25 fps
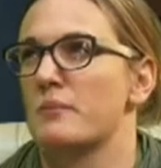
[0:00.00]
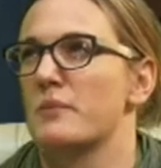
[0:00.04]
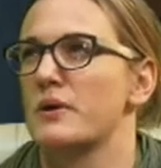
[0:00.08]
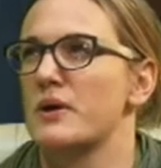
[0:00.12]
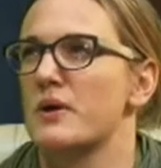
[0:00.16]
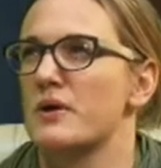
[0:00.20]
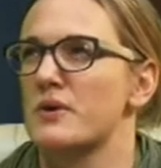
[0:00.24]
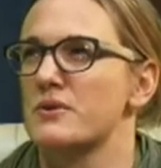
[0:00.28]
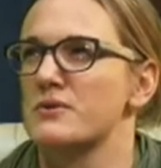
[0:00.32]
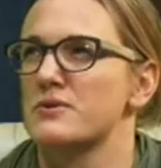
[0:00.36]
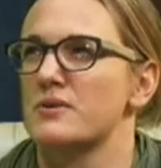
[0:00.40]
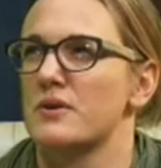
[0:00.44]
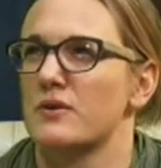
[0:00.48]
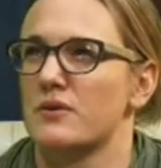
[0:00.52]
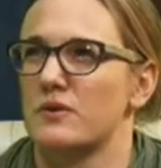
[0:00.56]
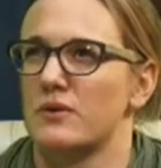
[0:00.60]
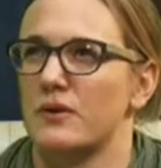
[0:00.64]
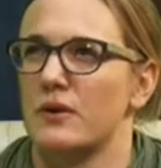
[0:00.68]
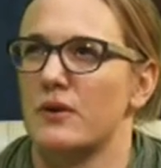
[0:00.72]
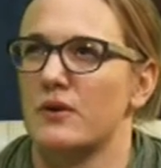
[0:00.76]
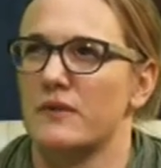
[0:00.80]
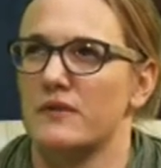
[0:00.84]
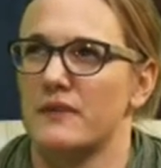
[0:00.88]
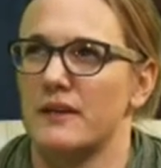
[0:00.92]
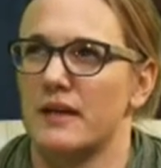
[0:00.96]
We also
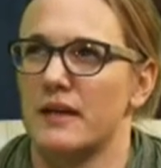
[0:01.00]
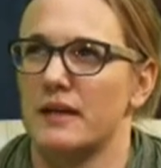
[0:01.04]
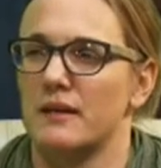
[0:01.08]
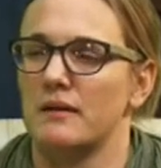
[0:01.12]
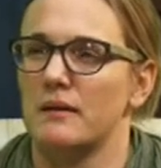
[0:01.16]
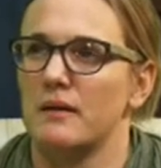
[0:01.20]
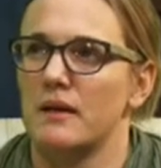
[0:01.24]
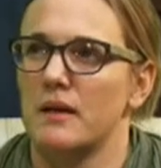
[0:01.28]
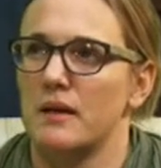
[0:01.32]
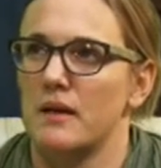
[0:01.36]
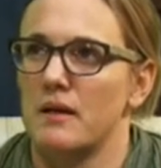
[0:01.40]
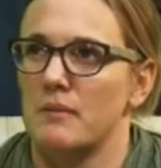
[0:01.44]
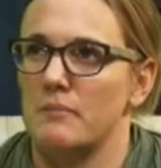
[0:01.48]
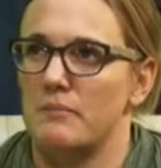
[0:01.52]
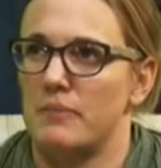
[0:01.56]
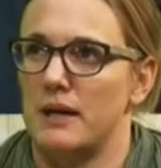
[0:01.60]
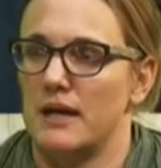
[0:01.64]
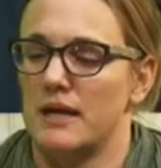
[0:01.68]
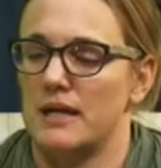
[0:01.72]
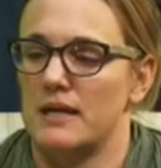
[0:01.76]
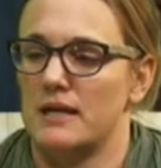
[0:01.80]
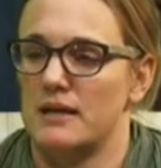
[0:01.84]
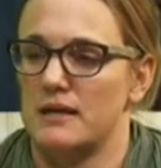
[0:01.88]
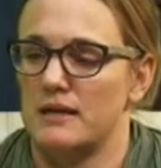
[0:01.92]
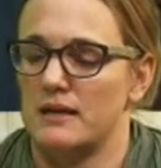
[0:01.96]
thought that
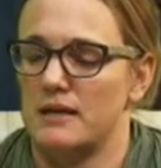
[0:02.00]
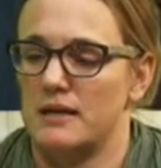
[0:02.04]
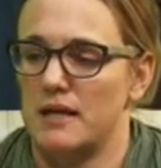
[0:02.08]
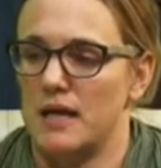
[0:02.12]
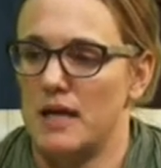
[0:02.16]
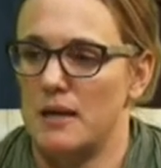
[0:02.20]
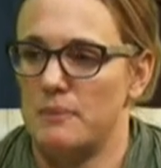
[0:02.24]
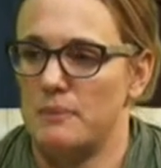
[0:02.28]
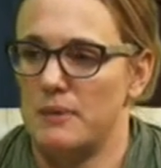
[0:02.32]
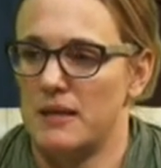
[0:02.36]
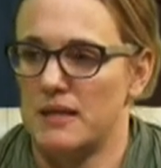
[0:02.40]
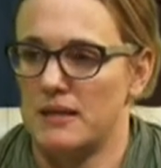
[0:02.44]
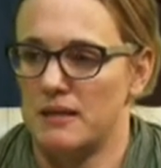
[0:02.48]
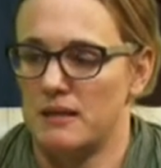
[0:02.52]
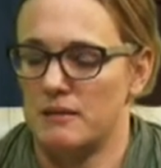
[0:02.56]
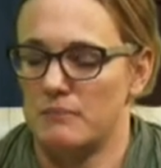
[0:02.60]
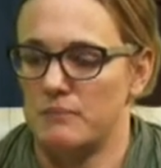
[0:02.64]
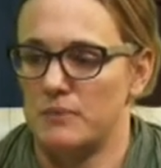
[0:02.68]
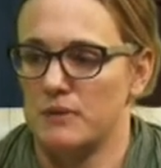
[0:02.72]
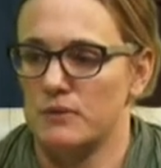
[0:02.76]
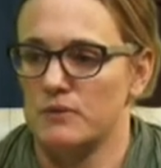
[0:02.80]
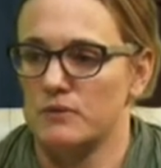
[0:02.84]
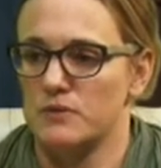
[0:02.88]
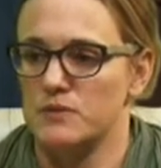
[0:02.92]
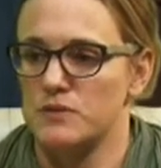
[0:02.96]
by keeping the
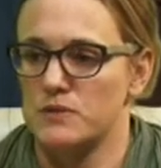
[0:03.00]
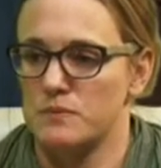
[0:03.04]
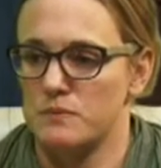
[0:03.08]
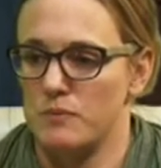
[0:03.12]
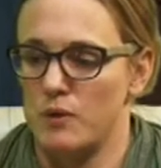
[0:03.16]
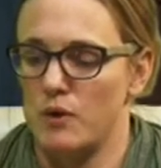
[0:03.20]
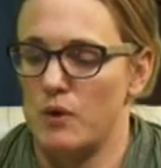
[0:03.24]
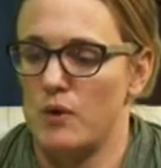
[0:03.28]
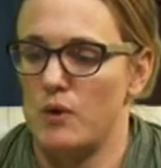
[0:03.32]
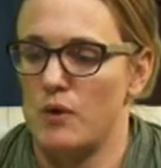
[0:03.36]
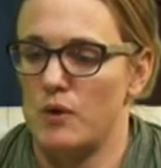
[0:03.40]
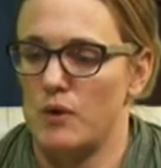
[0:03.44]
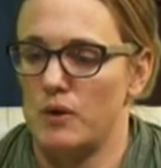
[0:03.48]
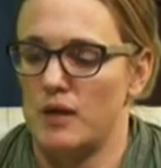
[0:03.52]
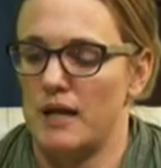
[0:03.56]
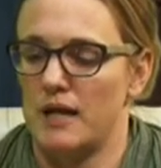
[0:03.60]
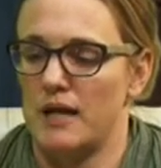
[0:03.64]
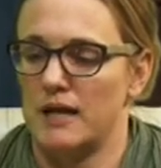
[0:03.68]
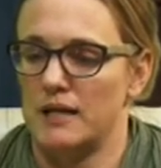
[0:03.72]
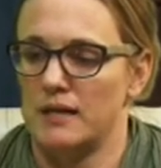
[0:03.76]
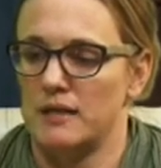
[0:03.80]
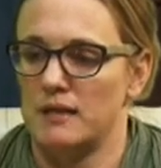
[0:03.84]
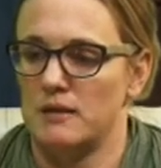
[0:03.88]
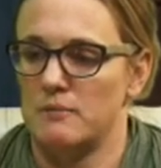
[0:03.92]
build small and in the